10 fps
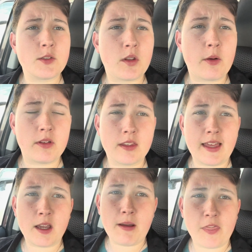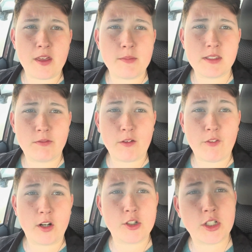What I really like about them is if the
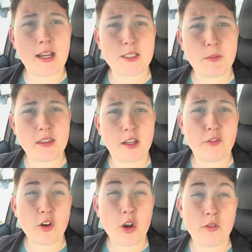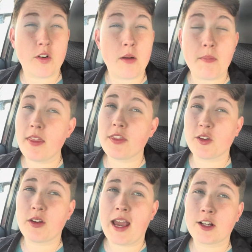furniture has been there for over a month, you
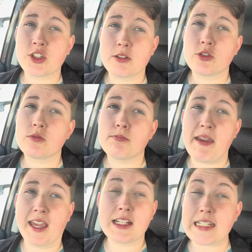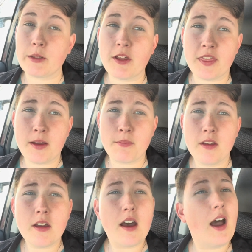can actually make a deal with them.
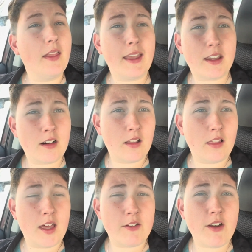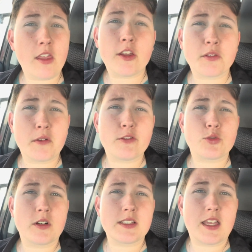Unlike a lot of other thrift
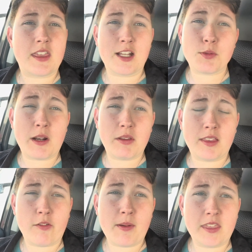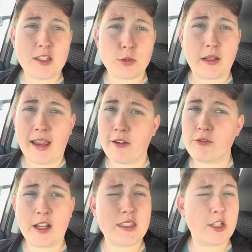stores, that's what I really love about this one. I have
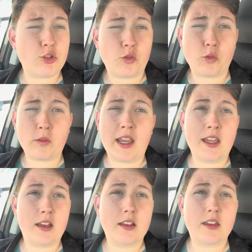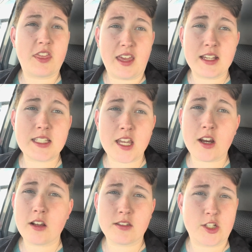found such great things
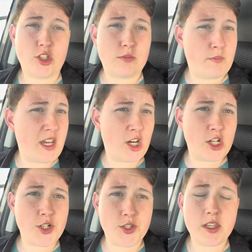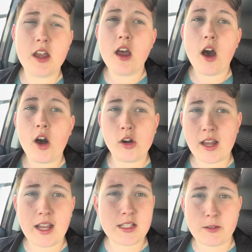here, such as mirrors, all
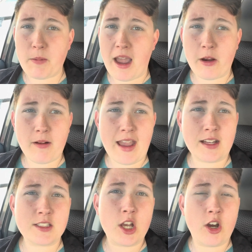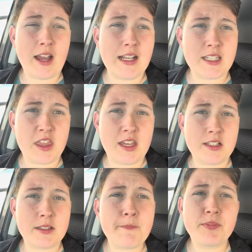kinds of Pyrex, all kinds of things.